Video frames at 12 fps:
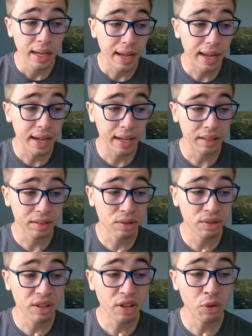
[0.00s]
And
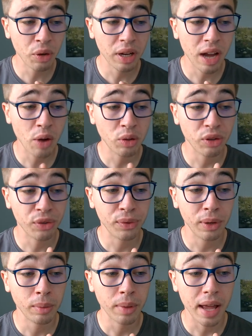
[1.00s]
considering how this
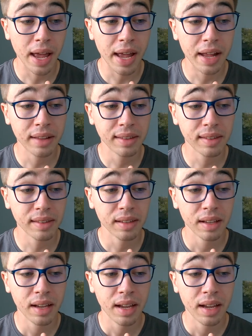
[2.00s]
film ends,